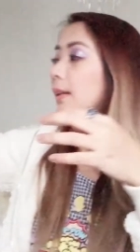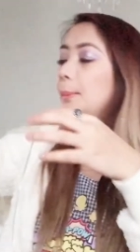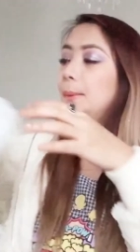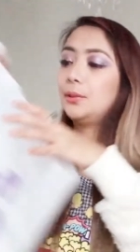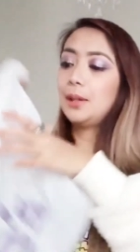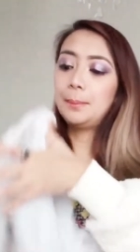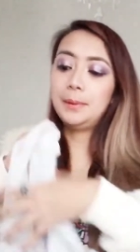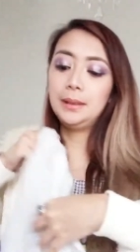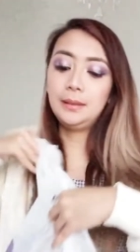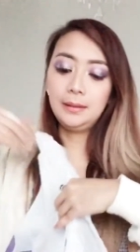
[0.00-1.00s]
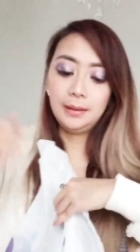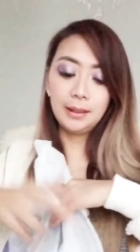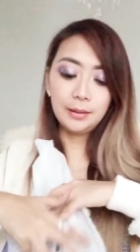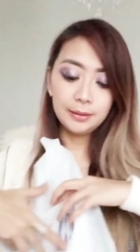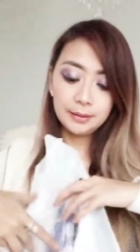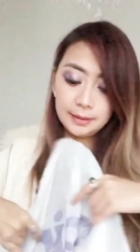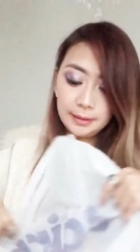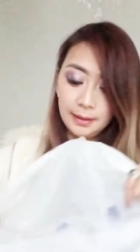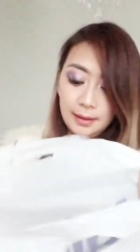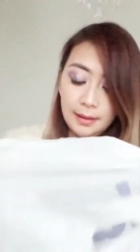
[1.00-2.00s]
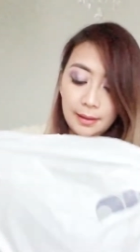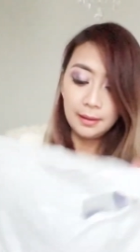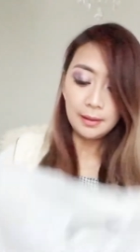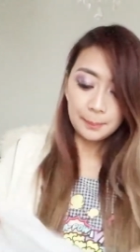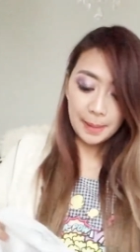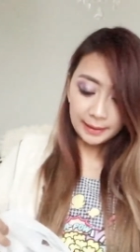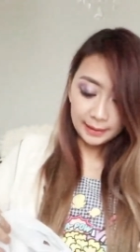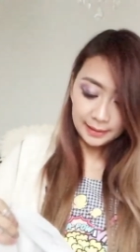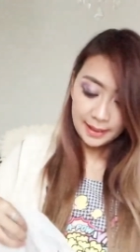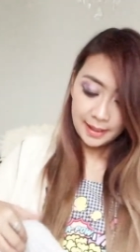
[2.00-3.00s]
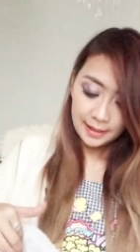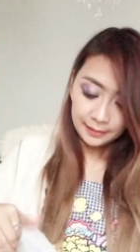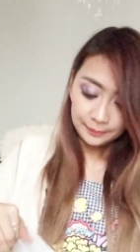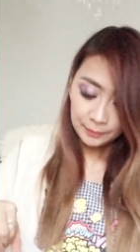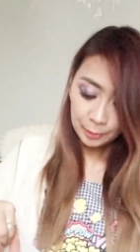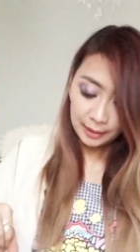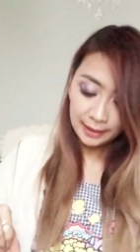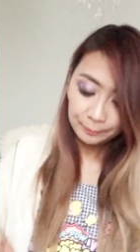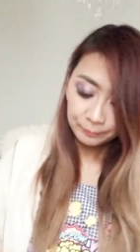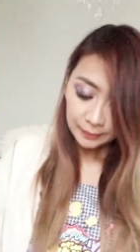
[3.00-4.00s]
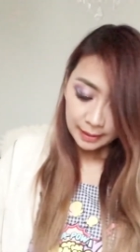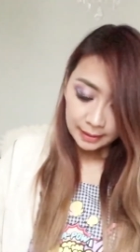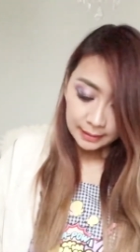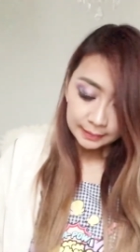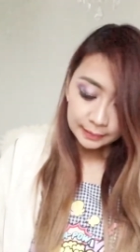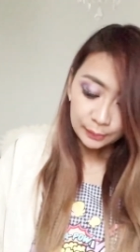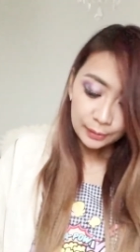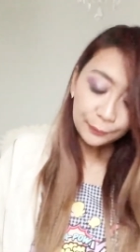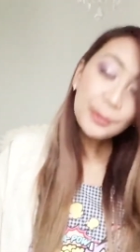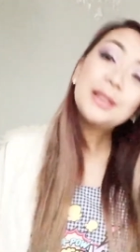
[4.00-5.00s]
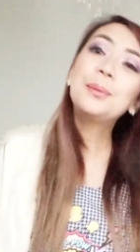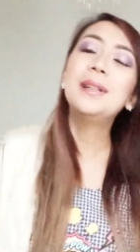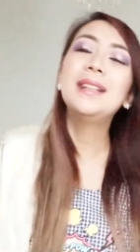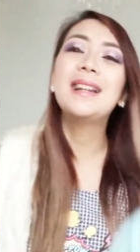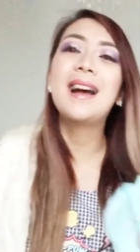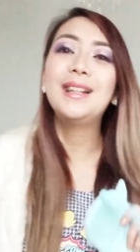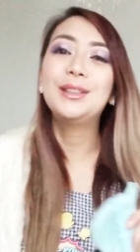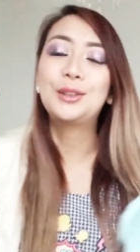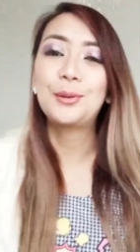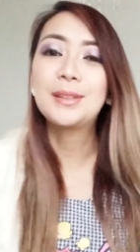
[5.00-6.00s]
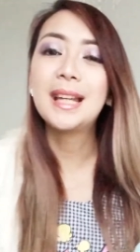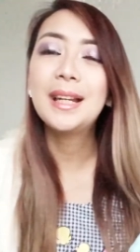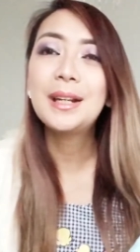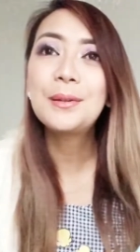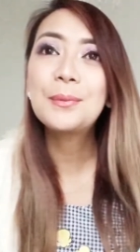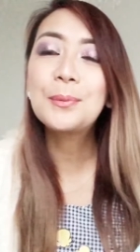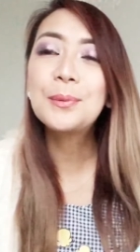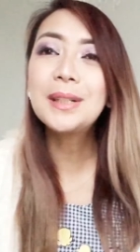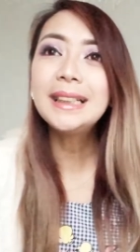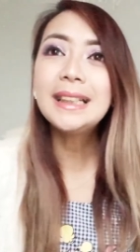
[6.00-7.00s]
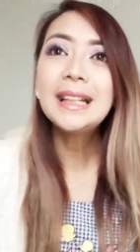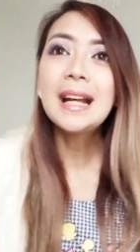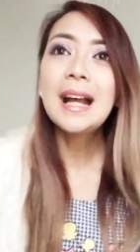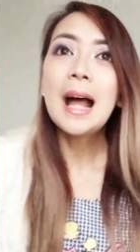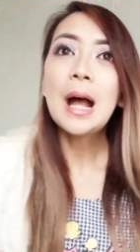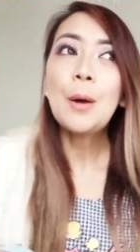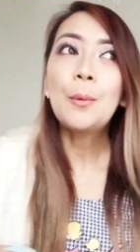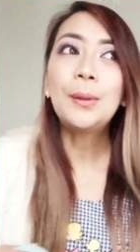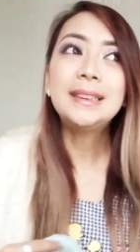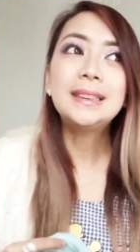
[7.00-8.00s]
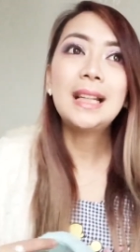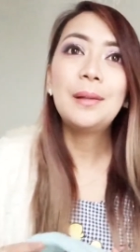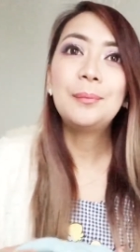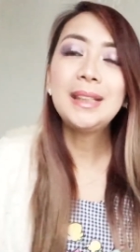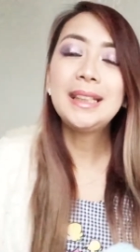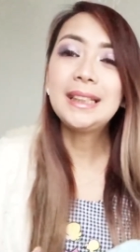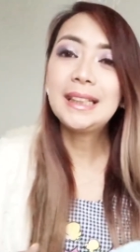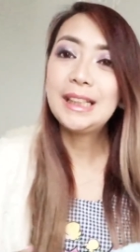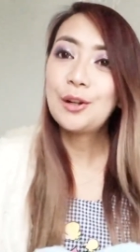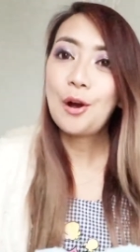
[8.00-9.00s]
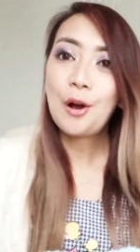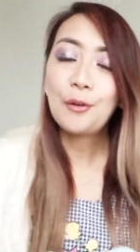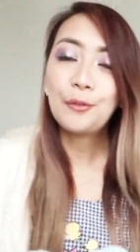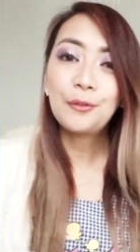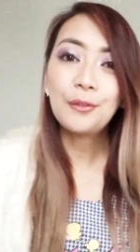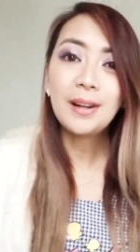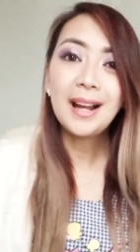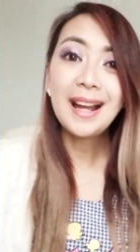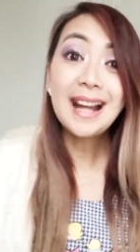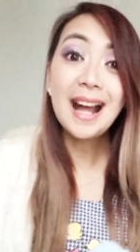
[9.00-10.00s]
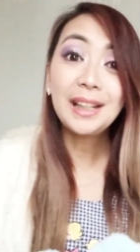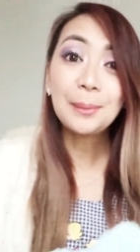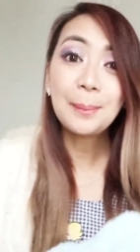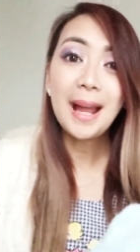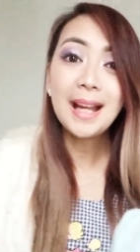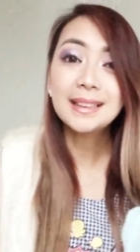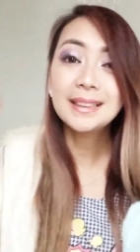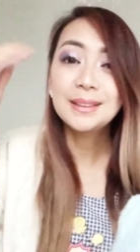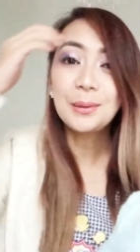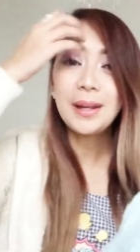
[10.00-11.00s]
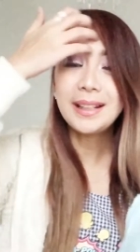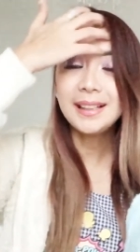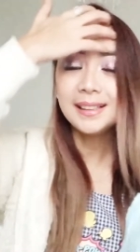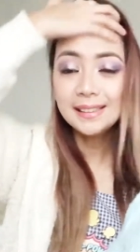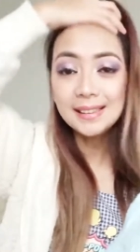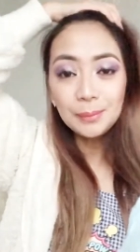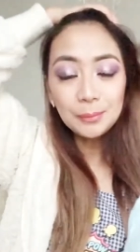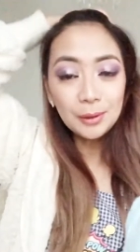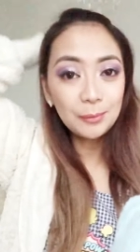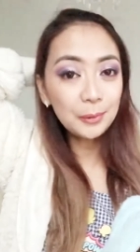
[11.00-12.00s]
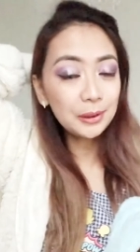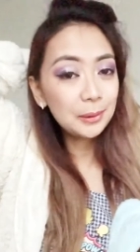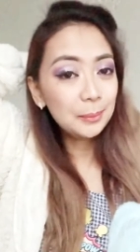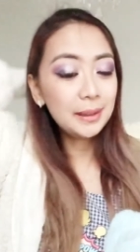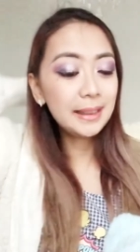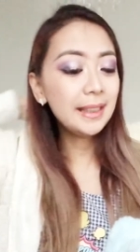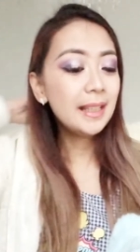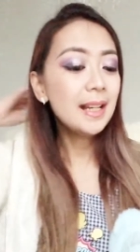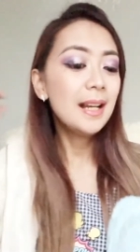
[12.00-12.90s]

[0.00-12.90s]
let me grab my Claire's back again. Okay. So the first one that I chose, I really was um, in need of an eye mask so I can sleep comfortably